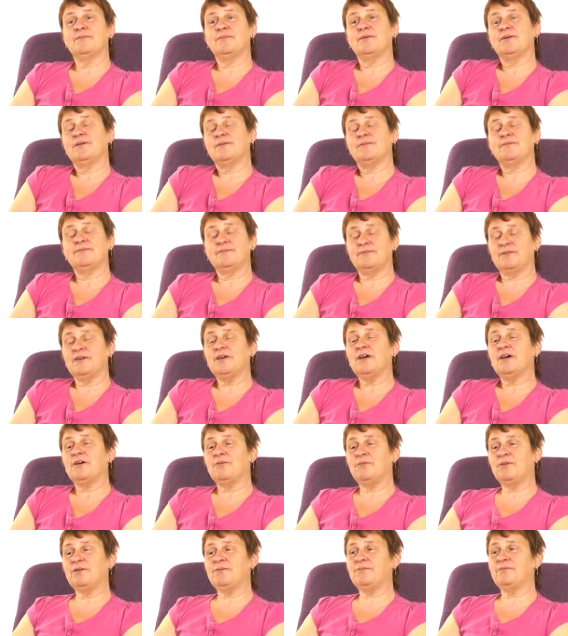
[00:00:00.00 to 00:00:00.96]
But,
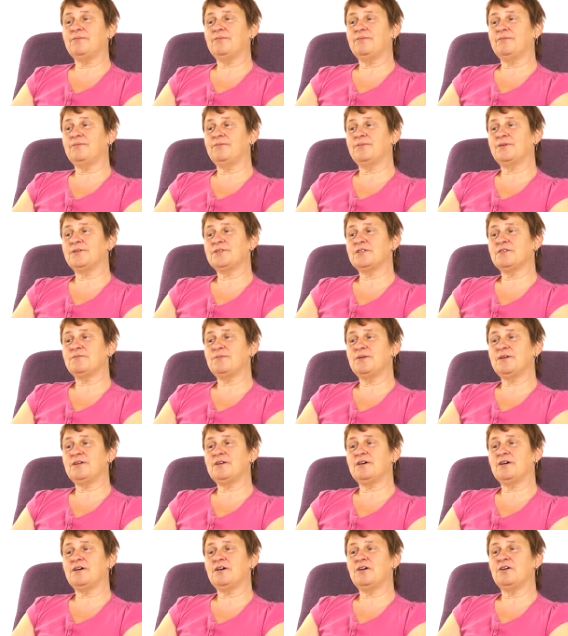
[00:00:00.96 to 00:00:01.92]
because I've
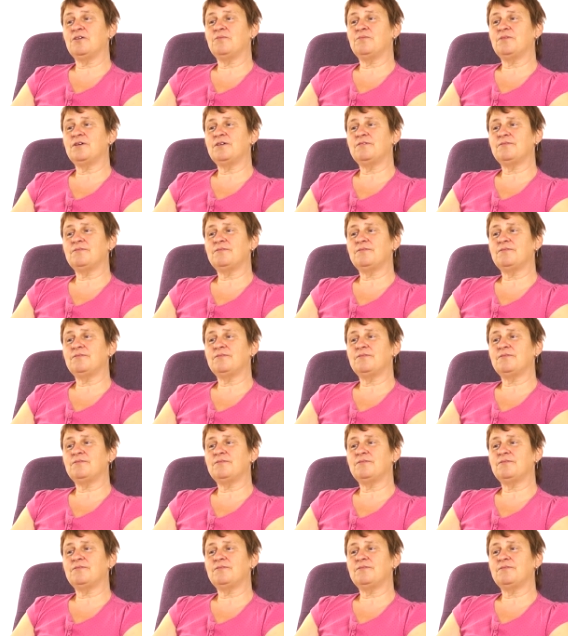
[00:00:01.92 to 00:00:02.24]
been at home,